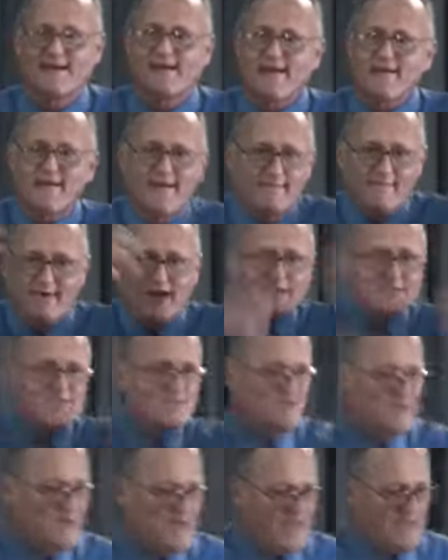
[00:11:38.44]
Give us
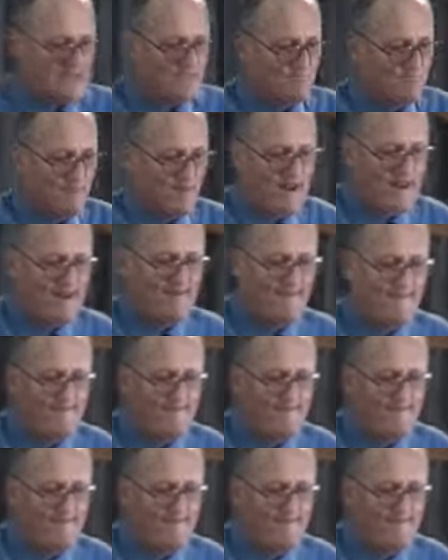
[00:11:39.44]
today's bread.